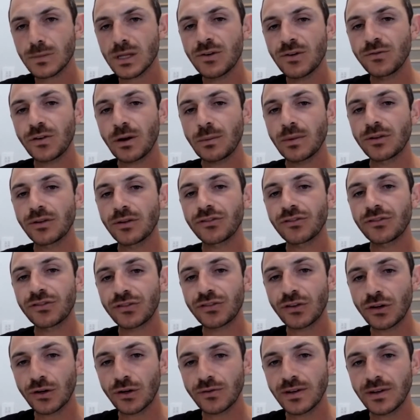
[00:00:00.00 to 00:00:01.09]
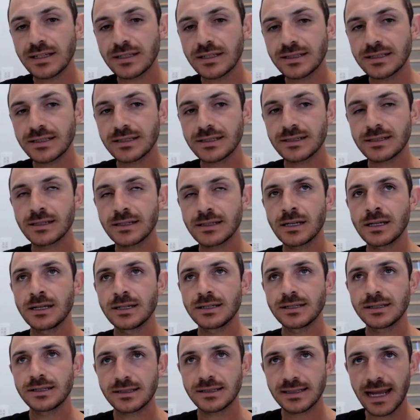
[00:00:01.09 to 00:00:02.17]
from a service
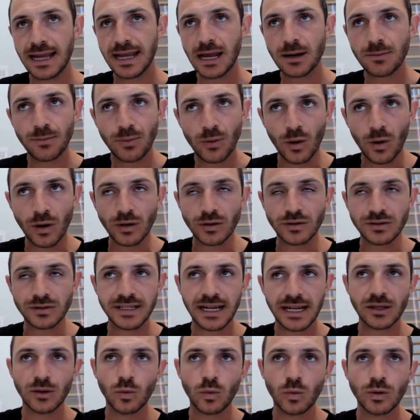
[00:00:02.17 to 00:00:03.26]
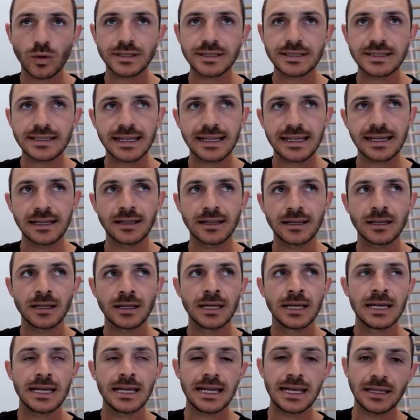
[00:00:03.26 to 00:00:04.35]
standpoint on a scale of 1 to 10
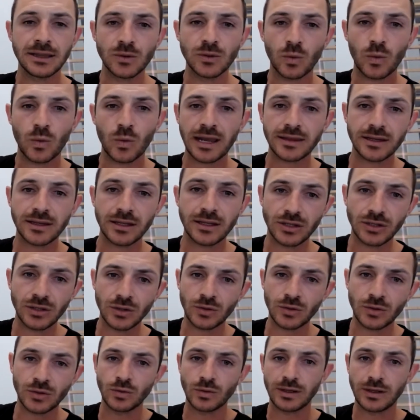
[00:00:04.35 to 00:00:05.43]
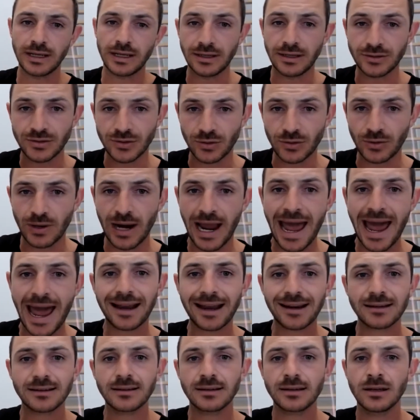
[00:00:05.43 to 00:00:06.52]
in the way that you
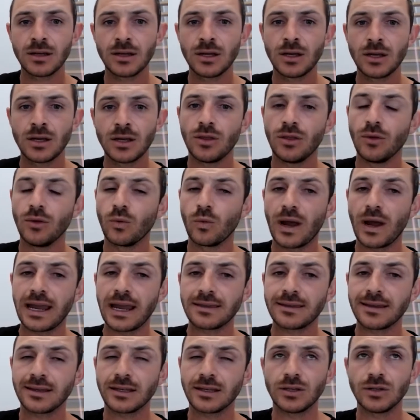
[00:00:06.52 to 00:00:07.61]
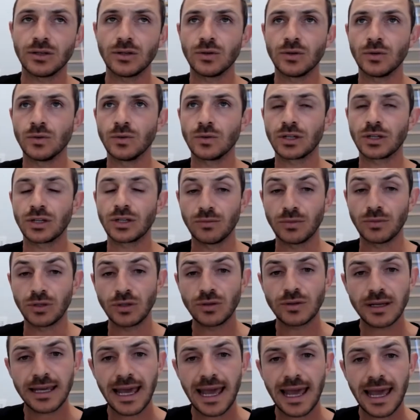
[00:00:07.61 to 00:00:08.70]
interact, the way that you
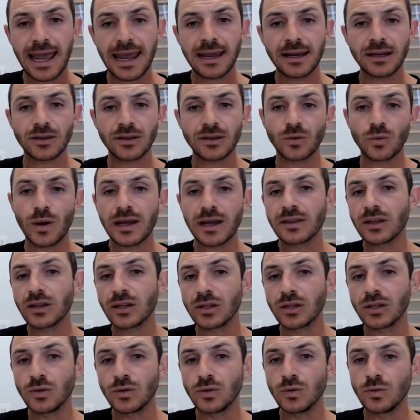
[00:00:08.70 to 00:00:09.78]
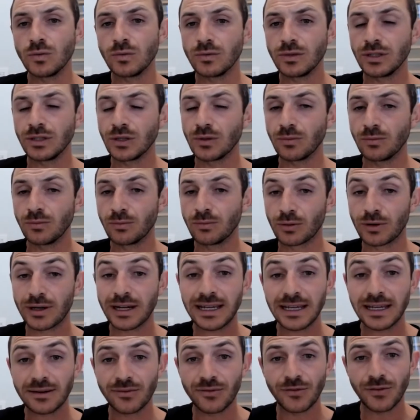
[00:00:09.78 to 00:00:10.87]
communicate, the way that you
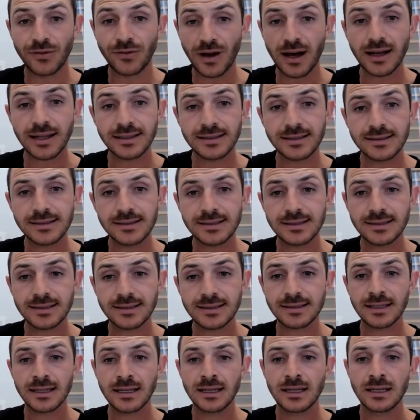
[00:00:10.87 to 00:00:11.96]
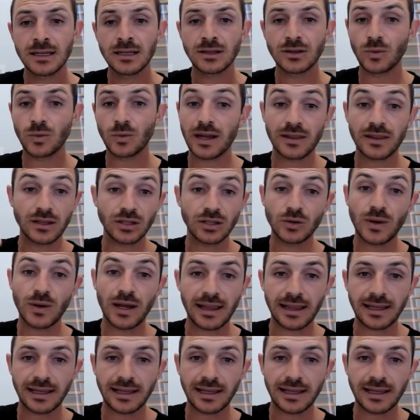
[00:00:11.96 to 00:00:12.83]
bring in funds, the way that you